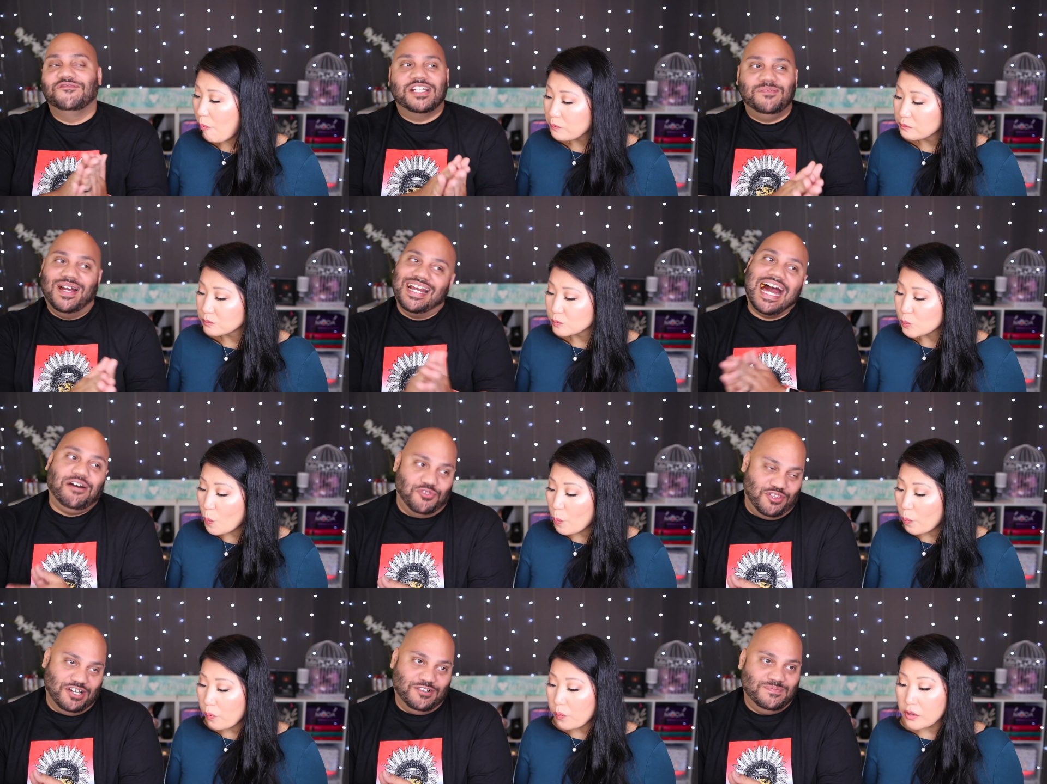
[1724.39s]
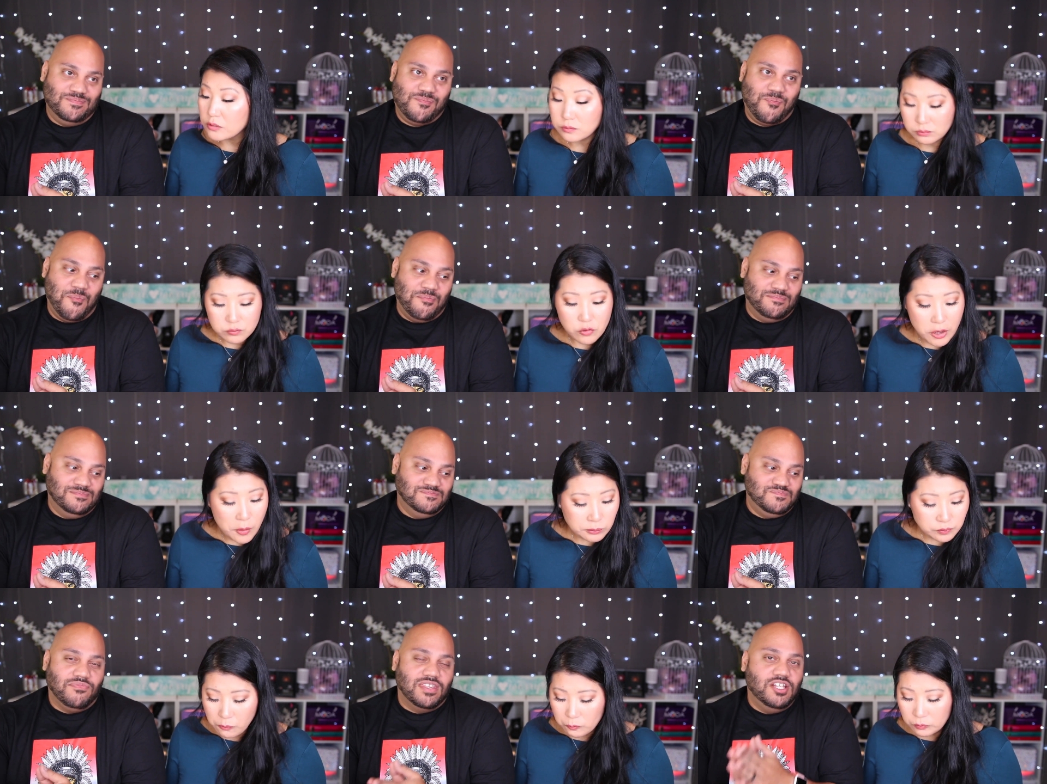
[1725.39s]
Speaker 1: the Vegemite out, though. Mm, okay.
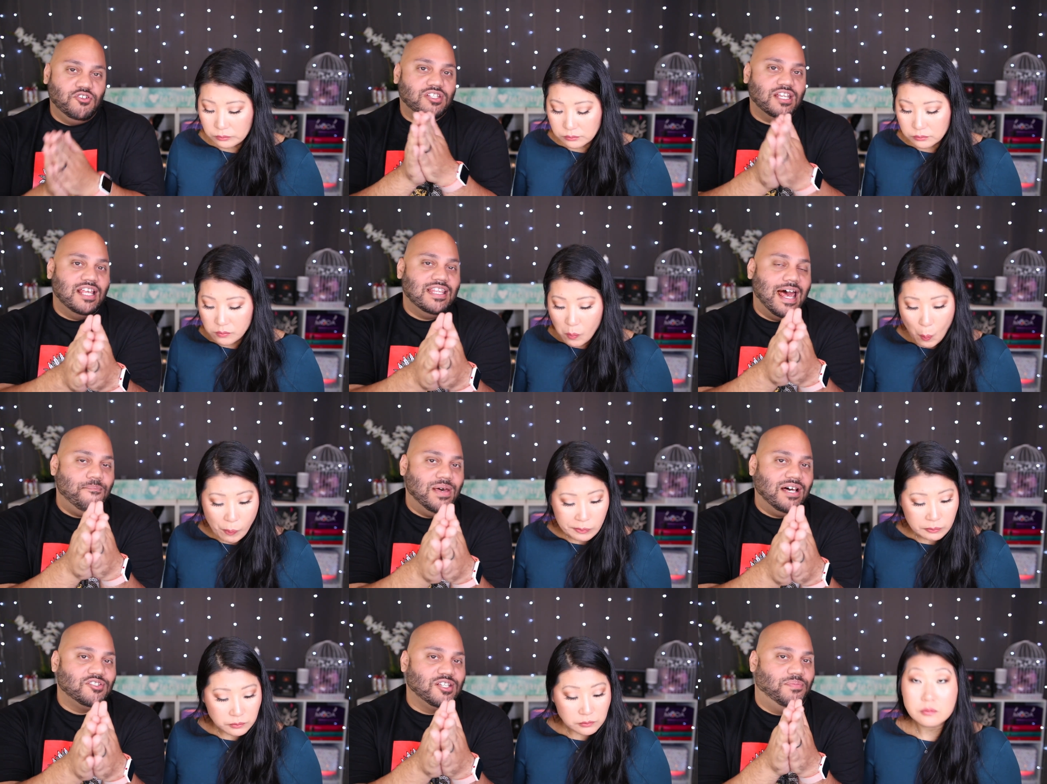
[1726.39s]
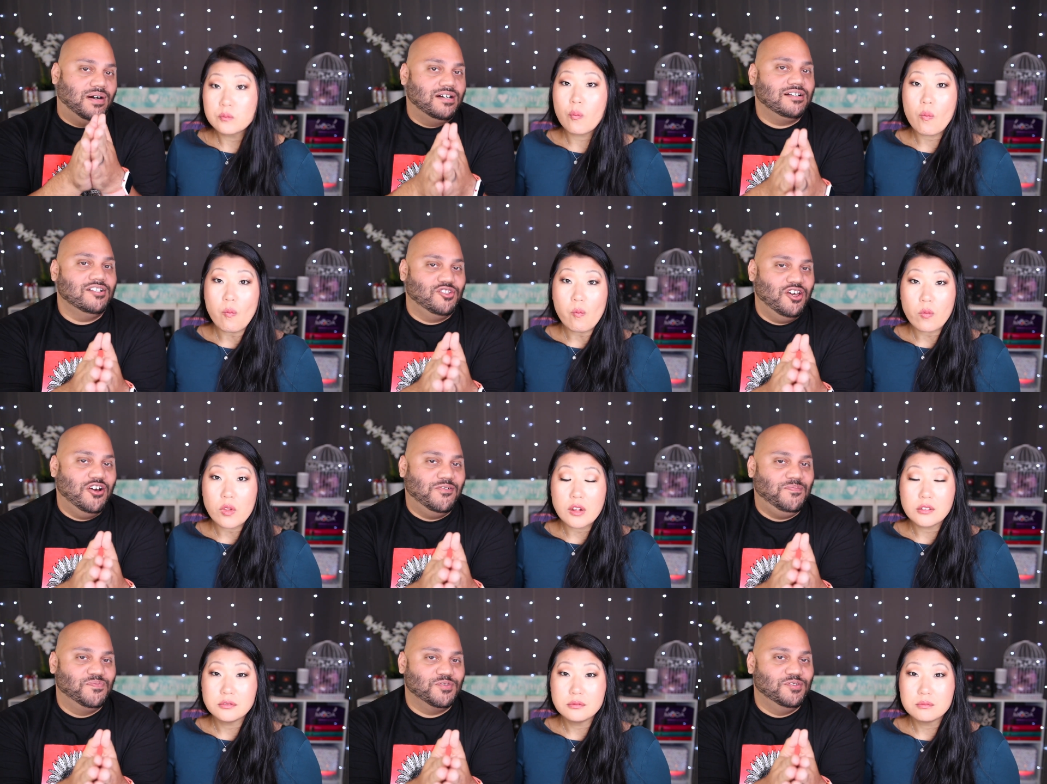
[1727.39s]
Did you send that mail to punk us
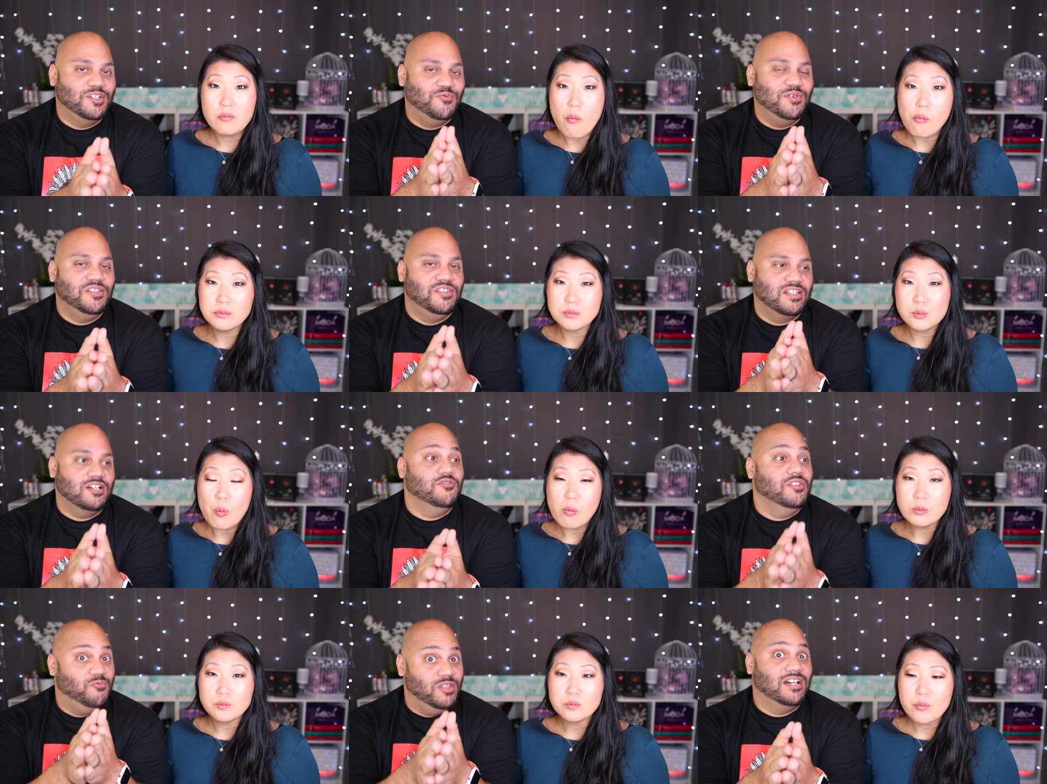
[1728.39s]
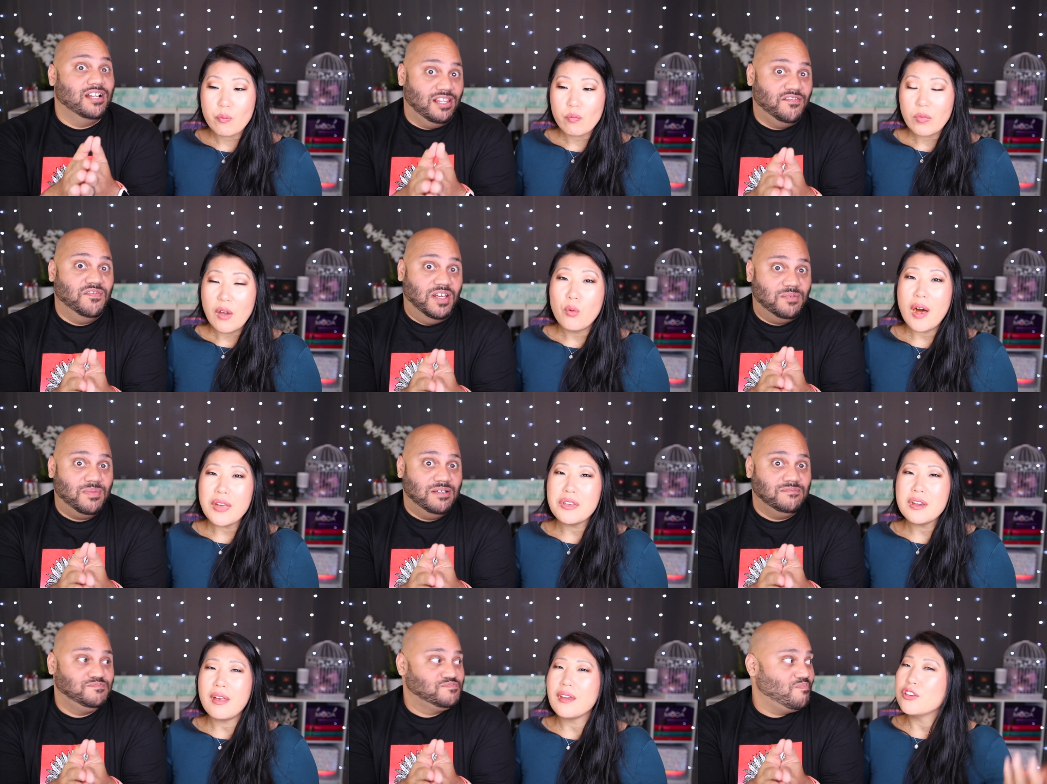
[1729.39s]
though, or did you really think like, oh, they're really gonna love the Vegemite? Well,
Speaker 2: I
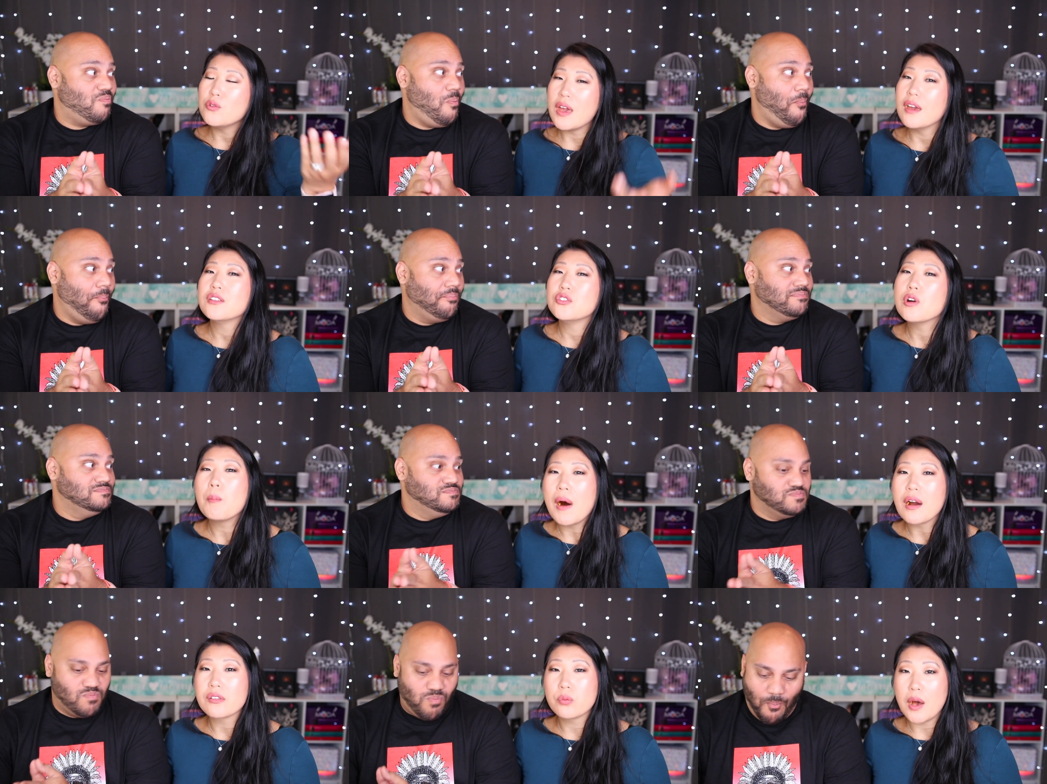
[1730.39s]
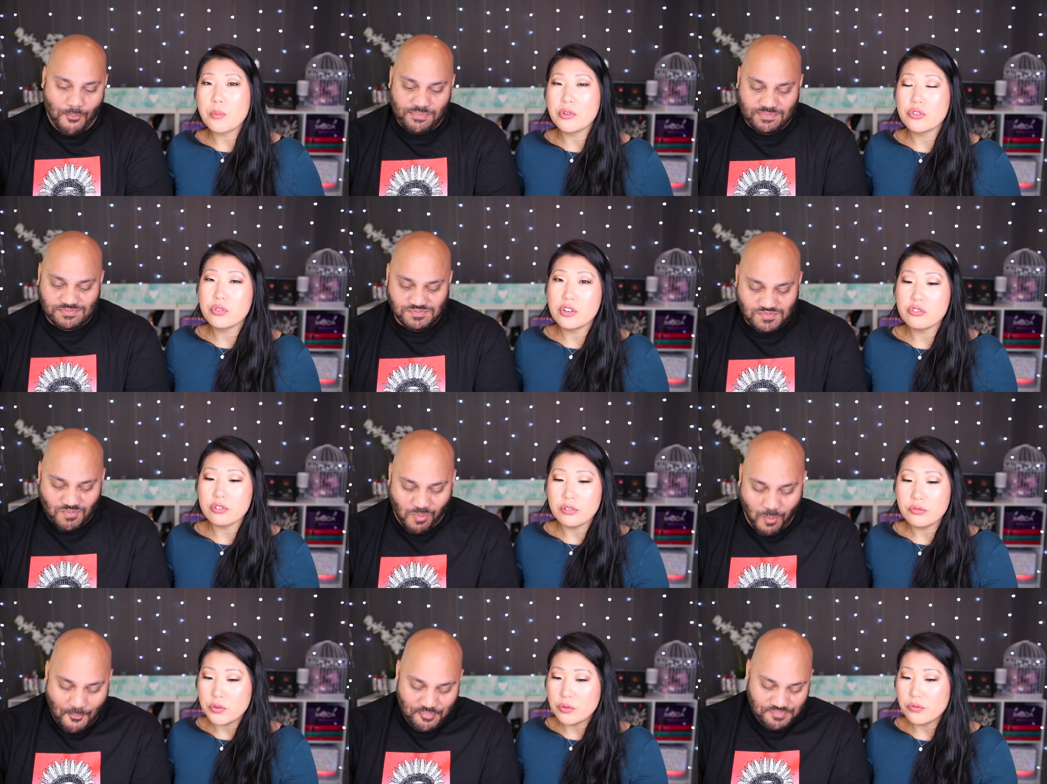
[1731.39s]
think like you can't do a box swap with traditional
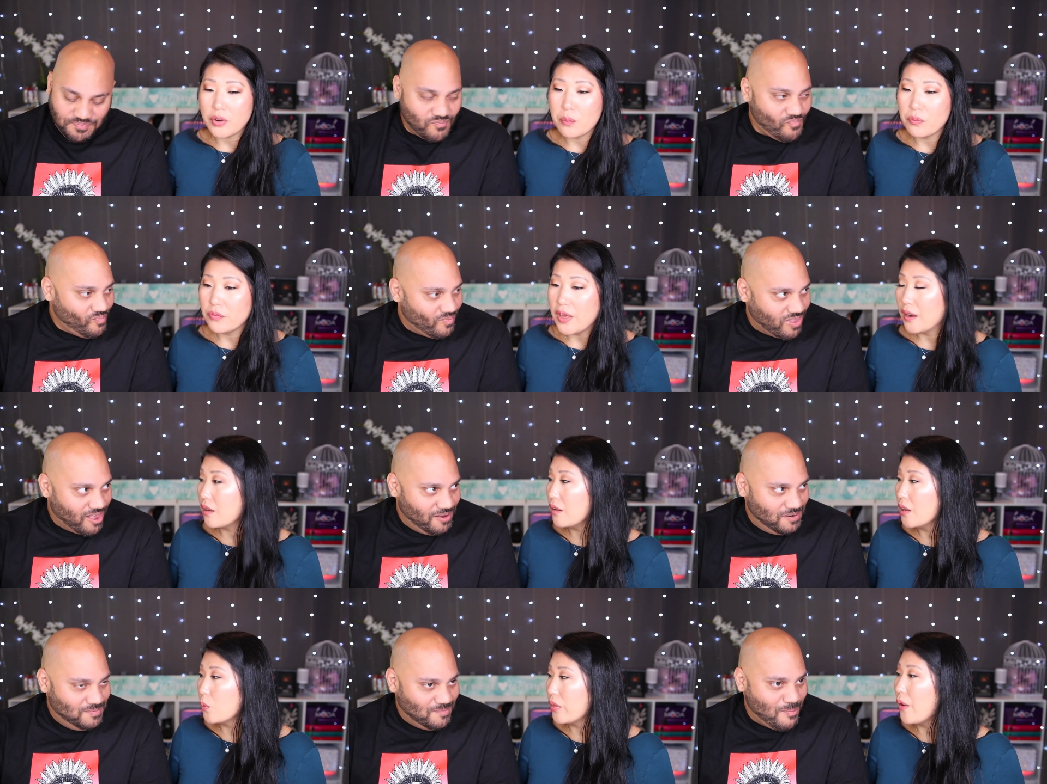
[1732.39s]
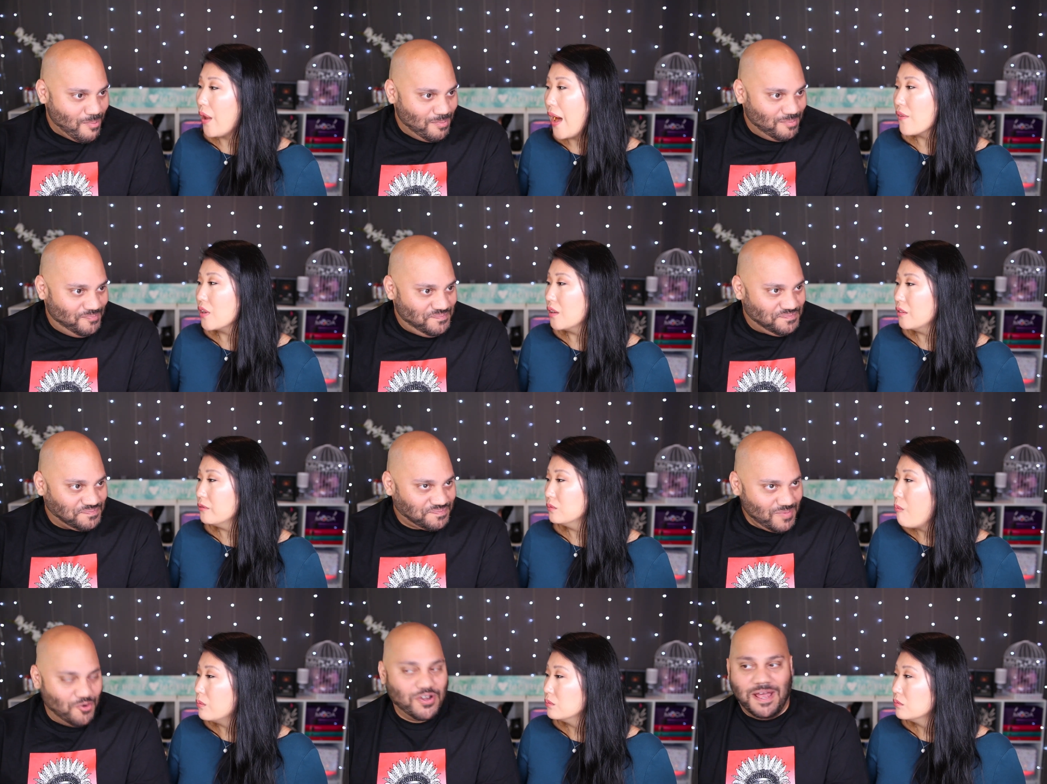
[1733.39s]
food from that area without having it.
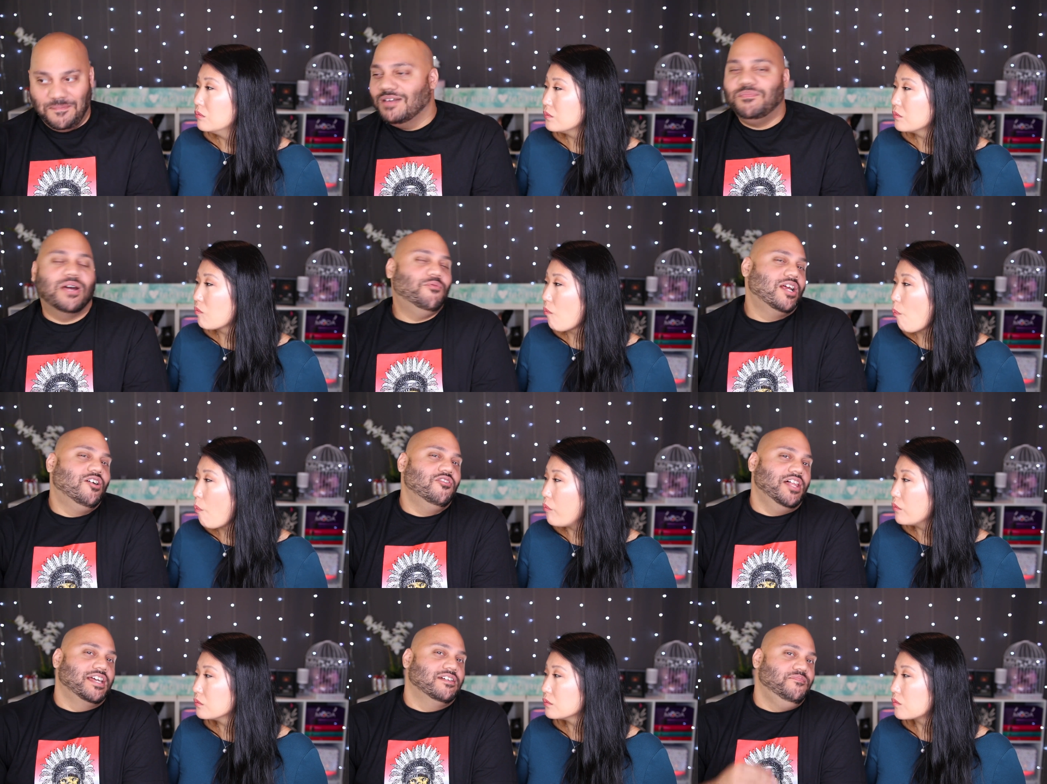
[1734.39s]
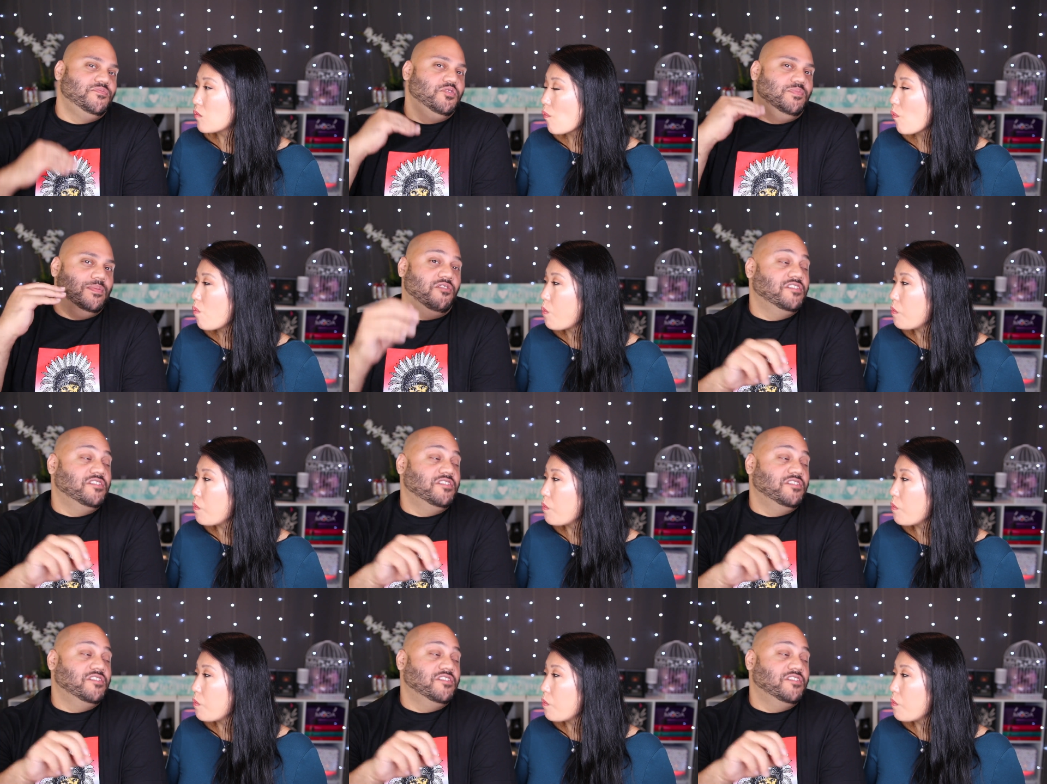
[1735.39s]
Speaker 1: Okay, but I want to know like, do people